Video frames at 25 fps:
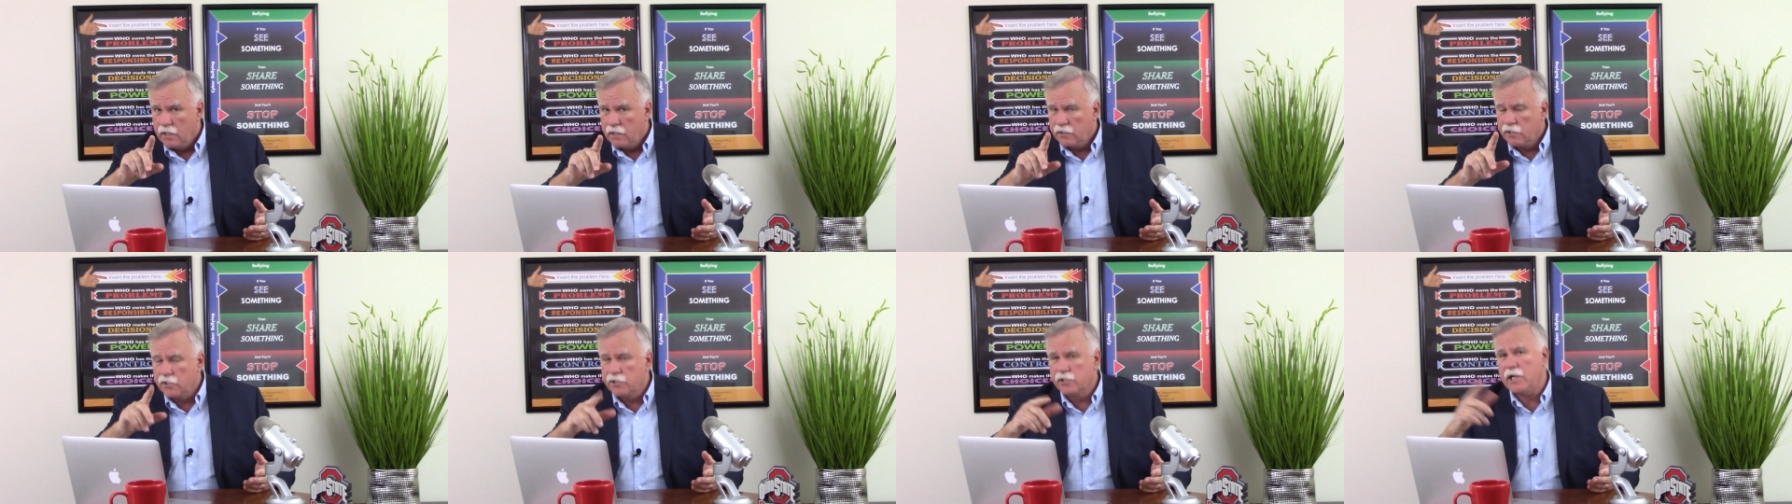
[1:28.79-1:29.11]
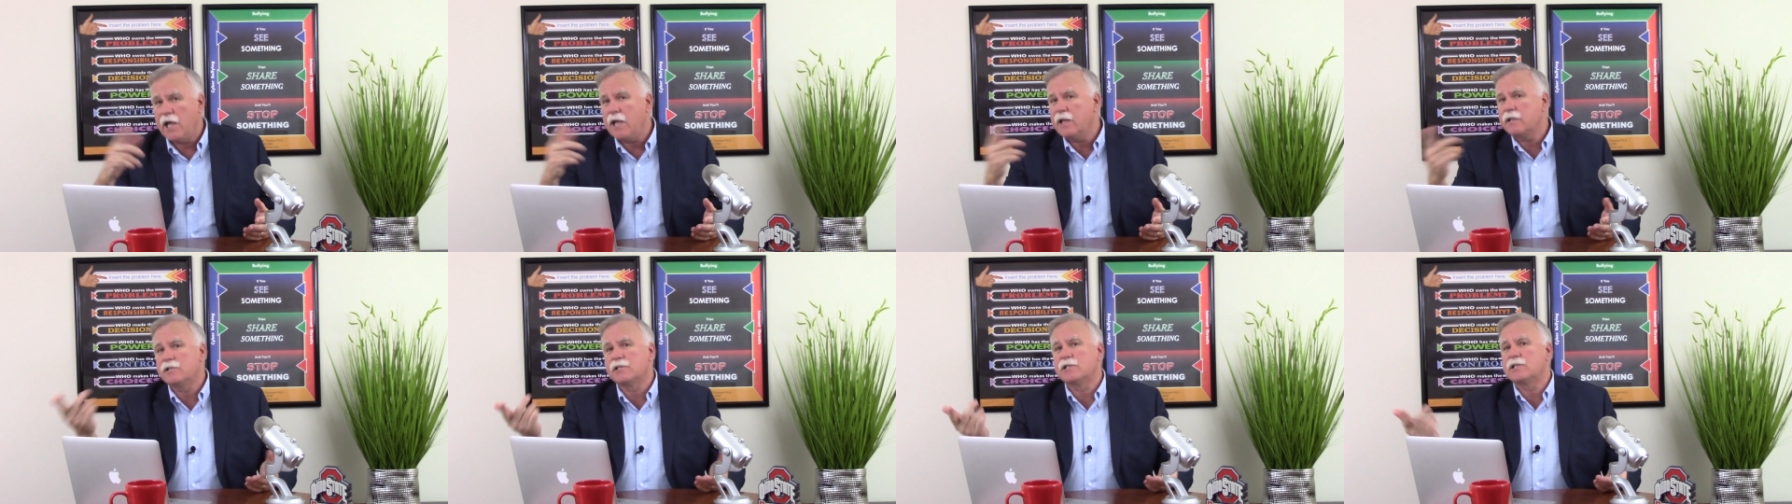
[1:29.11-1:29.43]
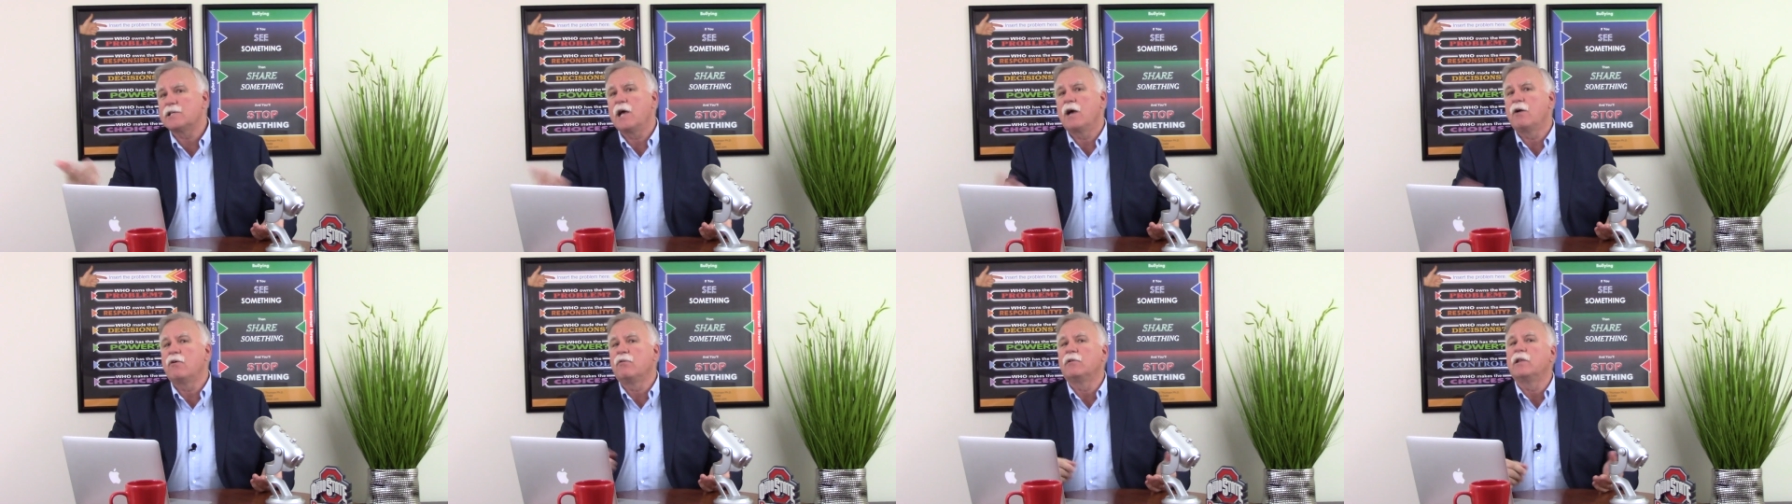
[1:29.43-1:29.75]
Does that
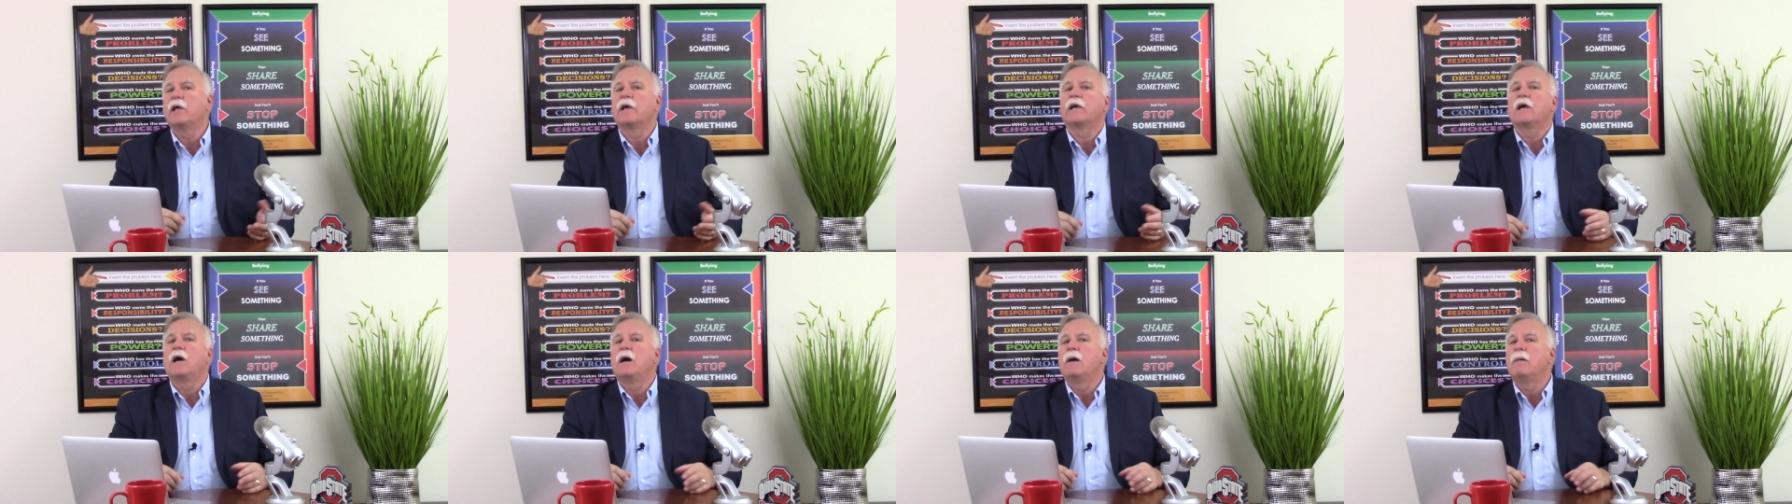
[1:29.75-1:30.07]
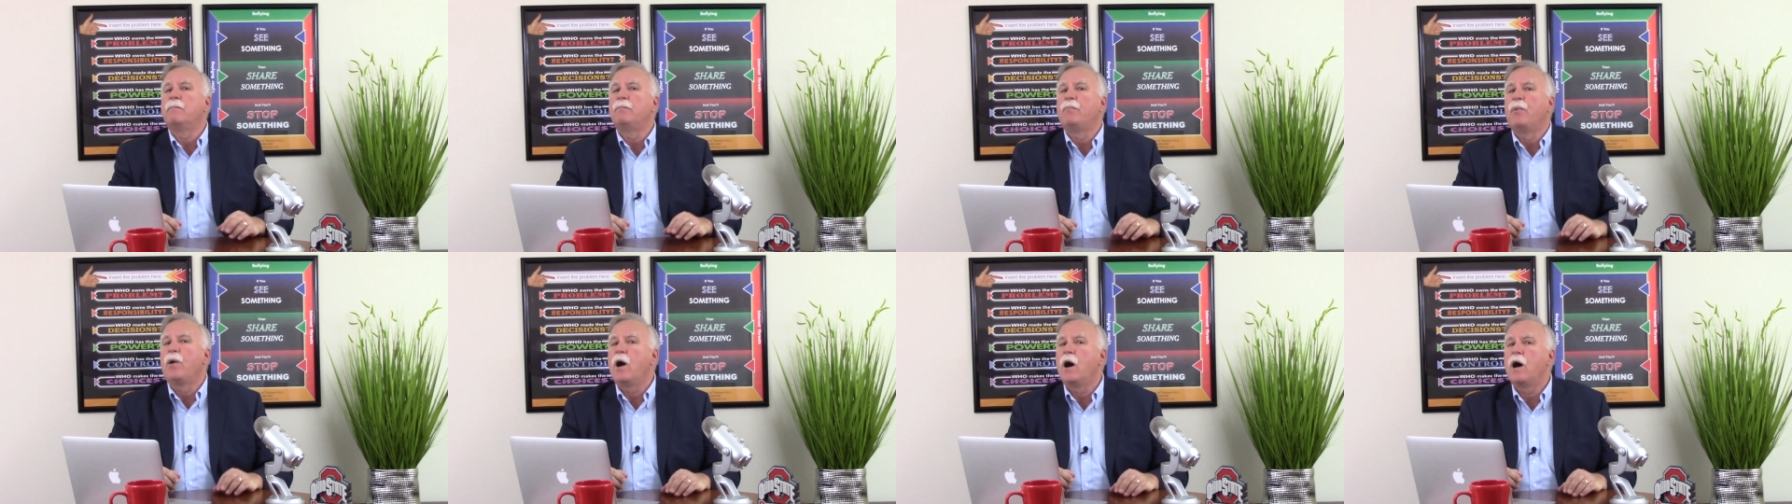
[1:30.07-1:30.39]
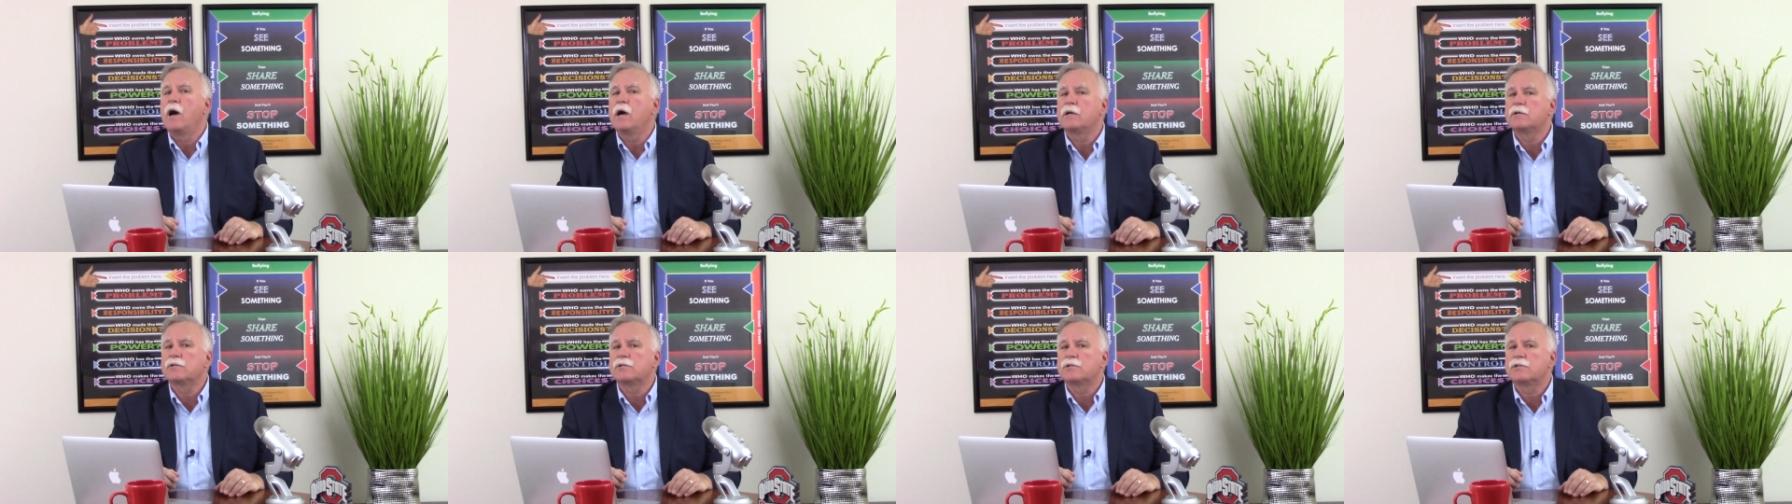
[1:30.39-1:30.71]
sound like a
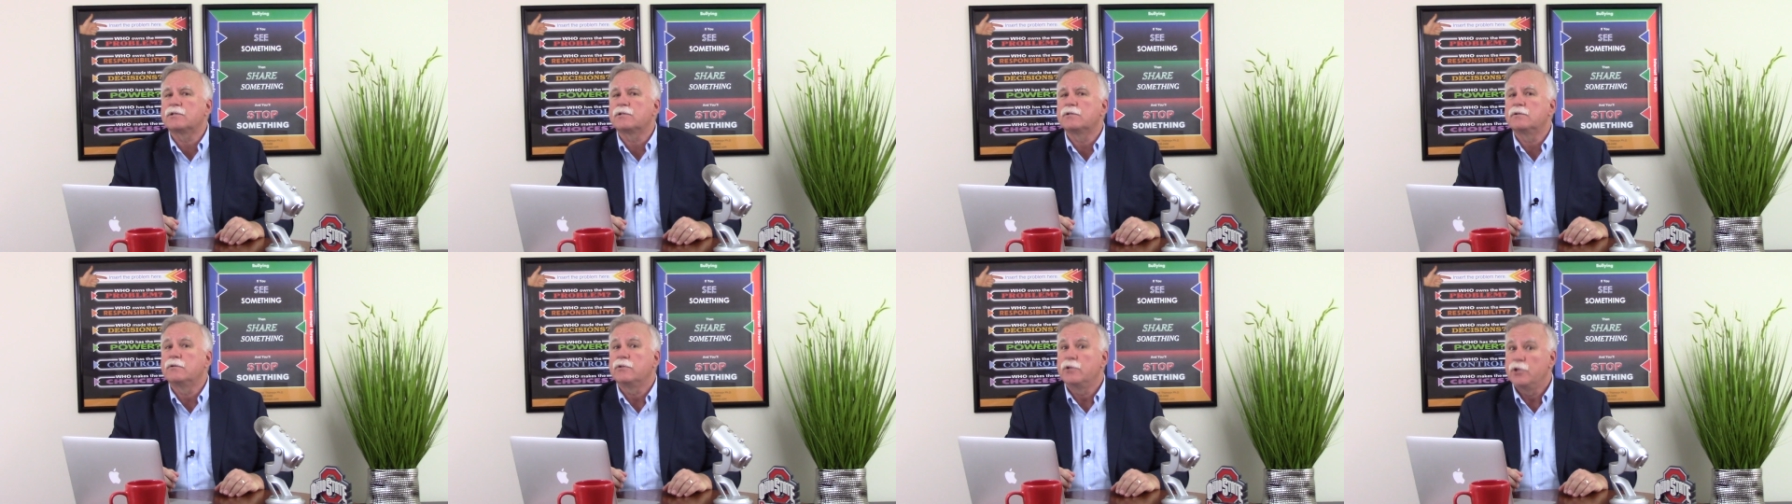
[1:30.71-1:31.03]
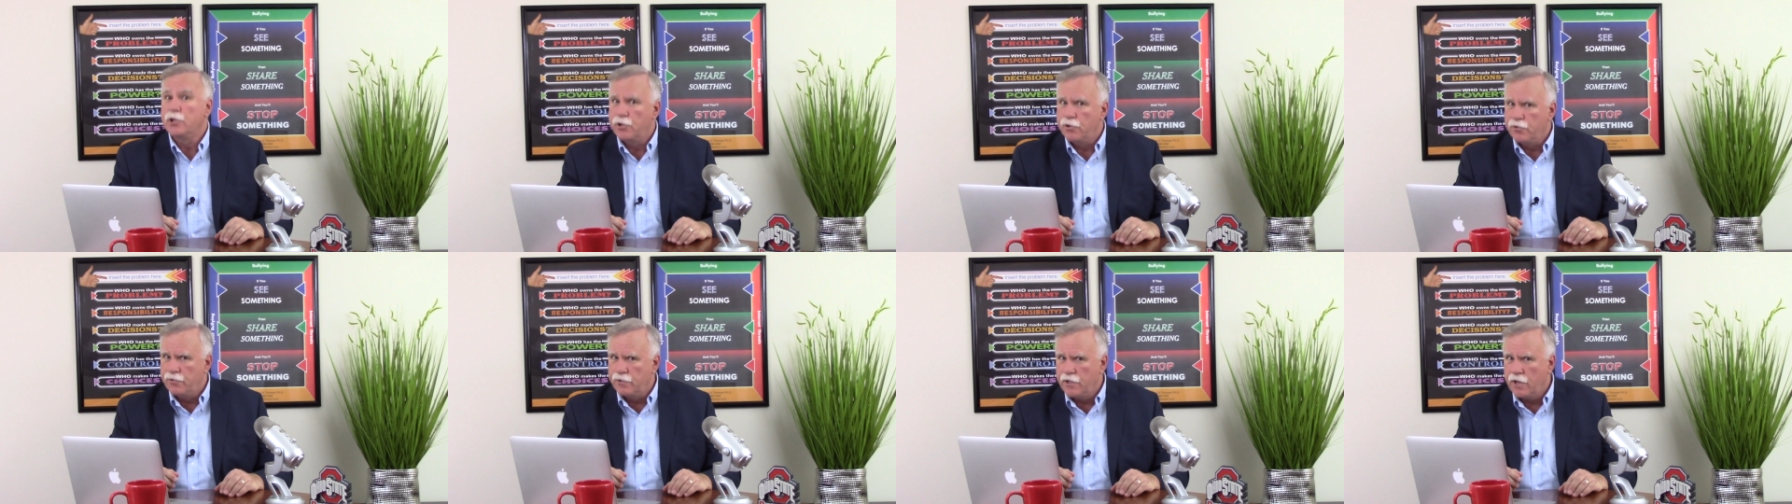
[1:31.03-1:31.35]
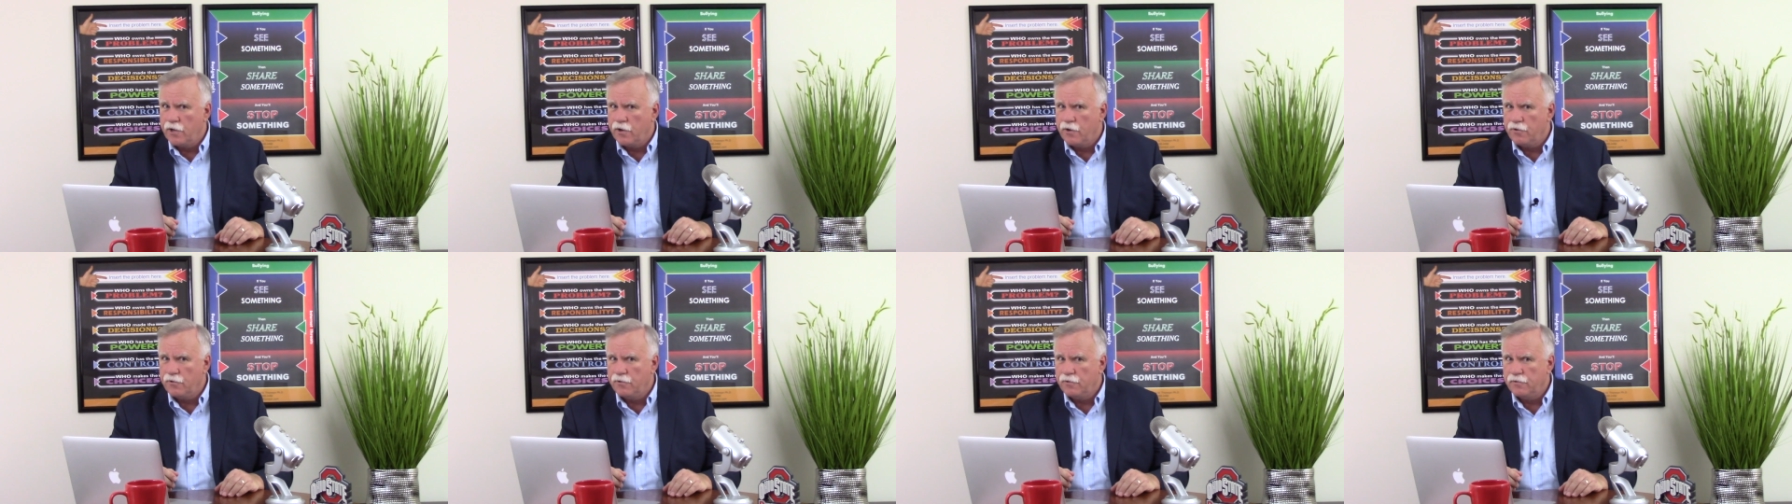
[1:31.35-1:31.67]
boss you
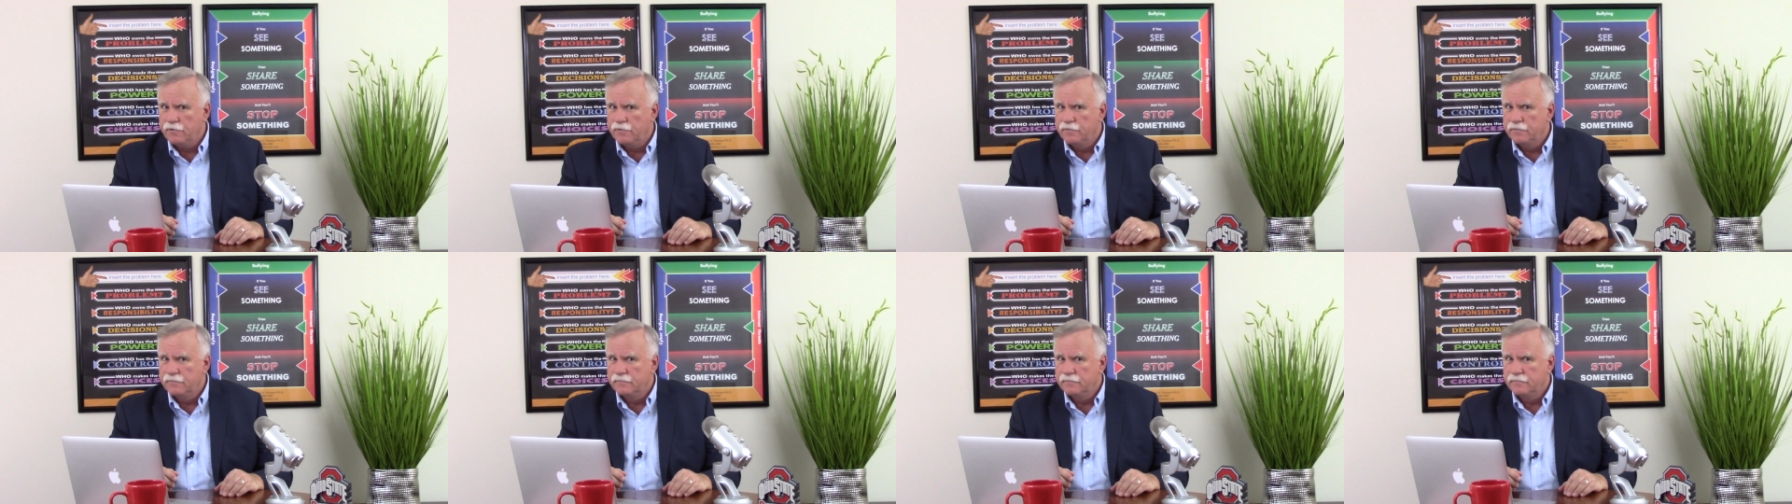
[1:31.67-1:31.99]
know?